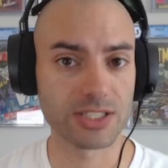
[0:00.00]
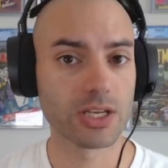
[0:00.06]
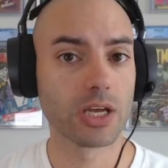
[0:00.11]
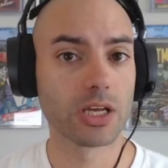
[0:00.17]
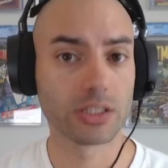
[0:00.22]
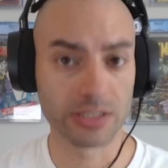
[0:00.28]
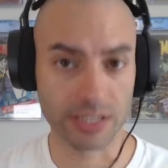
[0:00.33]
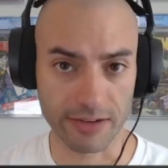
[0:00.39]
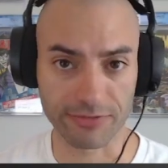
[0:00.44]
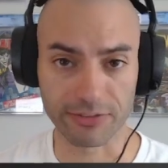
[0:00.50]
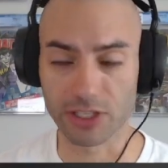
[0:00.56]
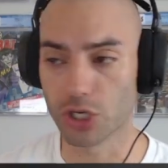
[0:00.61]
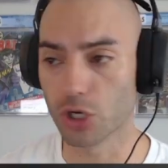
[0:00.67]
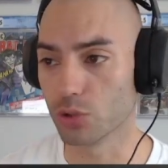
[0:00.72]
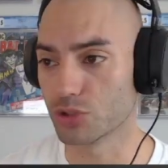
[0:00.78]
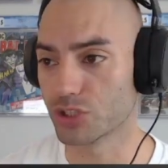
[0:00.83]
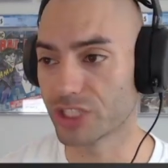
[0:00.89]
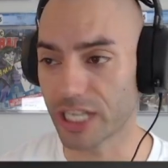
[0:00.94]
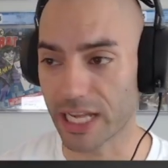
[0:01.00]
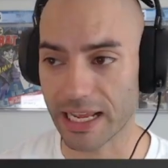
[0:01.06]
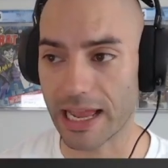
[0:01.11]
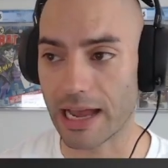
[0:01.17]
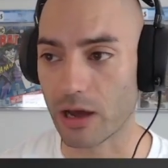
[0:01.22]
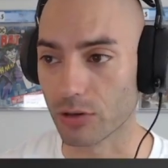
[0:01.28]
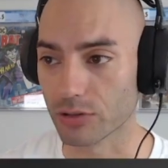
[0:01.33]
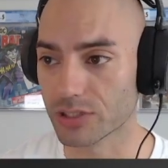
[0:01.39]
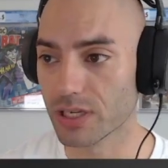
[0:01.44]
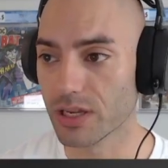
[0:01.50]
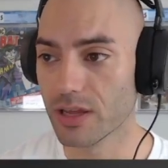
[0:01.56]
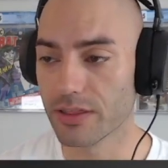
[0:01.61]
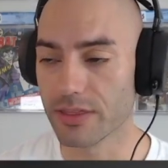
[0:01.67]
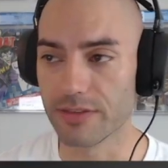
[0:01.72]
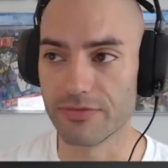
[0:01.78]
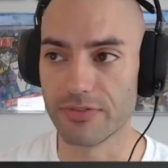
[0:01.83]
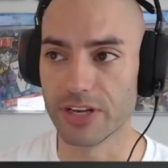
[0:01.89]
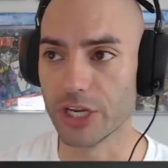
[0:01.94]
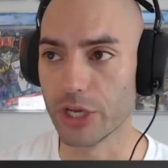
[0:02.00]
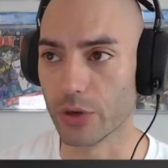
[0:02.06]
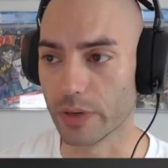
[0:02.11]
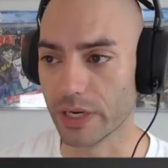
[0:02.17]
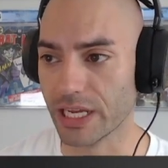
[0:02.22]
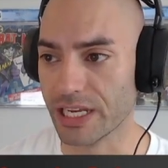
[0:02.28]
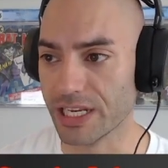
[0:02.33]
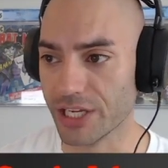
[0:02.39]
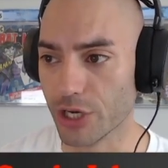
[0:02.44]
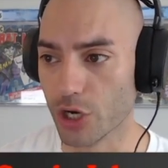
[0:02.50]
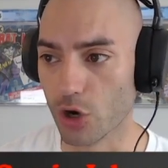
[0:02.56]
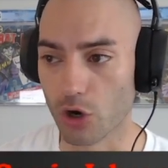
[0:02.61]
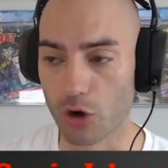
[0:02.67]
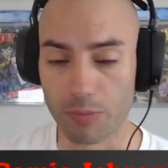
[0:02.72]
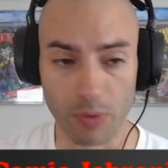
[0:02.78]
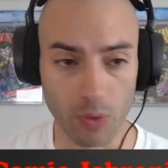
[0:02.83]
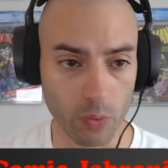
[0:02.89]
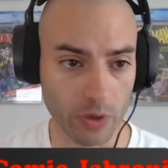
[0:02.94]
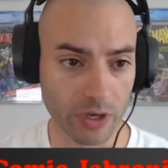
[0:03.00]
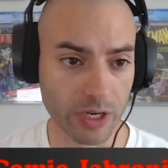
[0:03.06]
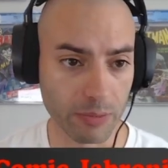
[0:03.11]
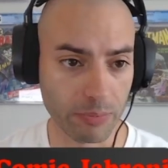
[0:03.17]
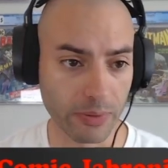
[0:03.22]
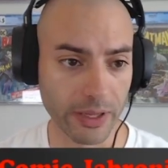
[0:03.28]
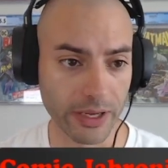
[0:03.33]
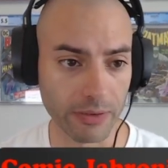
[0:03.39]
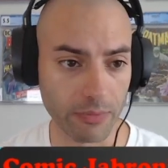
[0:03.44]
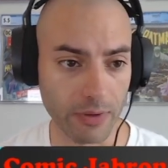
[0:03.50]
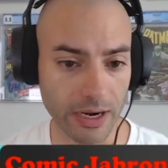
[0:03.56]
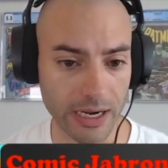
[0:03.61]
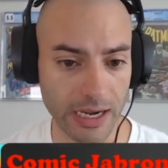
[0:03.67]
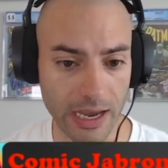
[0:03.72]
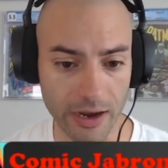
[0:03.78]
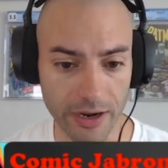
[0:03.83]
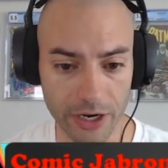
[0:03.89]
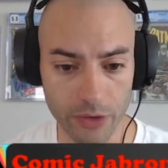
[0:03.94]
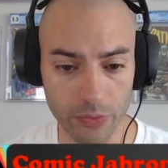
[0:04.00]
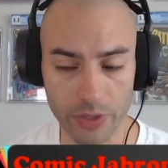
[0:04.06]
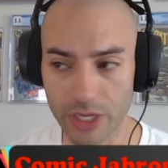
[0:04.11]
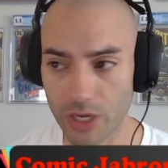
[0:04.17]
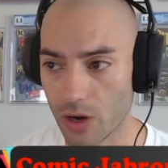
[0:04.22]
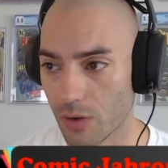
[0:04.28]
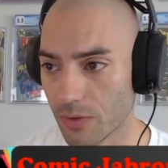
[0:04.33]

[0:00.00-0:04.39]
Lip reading: definitely go check out the video on IndieGoGo. But we're going to play it right now. Here we go.